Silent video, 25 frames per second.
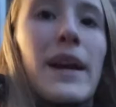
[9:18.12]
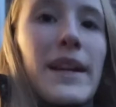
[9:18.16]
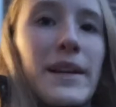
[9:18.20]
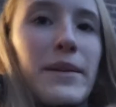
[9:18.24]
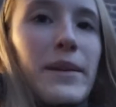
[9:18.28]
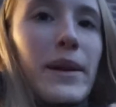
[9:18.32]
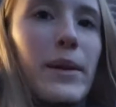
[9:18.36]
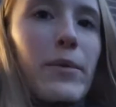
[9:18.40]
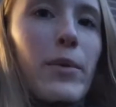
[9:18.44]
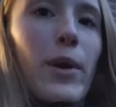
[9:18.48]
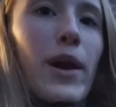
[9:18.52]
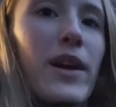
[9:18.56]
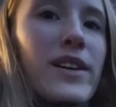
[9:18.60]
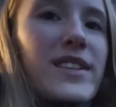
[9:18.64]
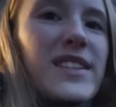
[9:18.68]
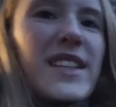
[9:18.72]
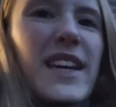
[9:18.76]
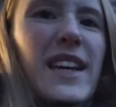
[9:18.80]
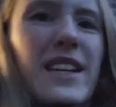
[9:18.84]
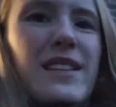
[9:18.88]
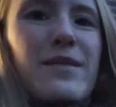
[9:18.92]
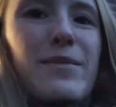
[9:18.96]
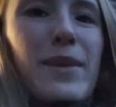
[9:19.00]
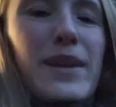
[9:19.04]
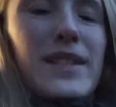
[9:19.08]
Anyway, what I was
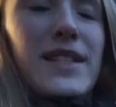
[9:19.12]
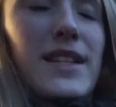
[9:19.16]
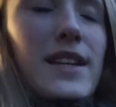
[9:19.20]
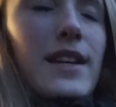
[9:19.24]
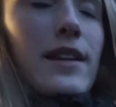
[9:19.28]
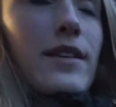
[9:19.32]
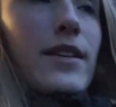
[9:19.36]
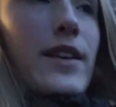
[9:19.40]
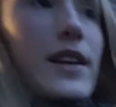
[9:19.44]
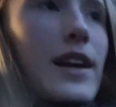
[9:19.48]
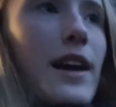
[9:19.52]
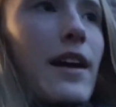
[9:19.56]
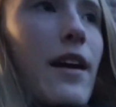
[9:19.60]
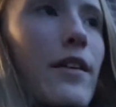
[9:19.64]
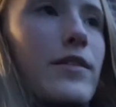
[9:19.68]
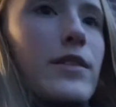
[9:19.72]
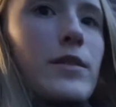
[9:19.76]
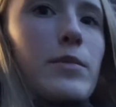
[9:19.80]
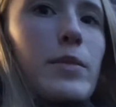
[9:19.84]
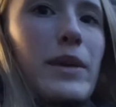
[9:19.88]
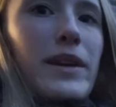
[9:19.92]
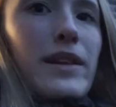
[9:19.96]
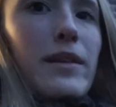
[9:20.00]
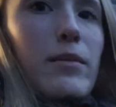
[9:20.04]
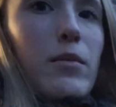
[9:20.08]
saying is basically I'm going to have
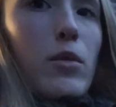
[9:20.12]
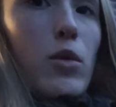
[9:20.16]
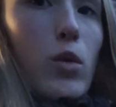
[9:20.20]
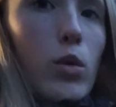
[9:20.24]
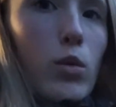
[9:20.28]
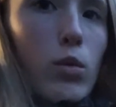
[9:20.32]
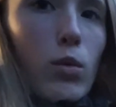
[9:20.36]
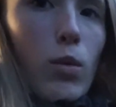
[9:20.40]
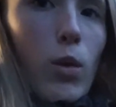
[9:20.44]
to bring them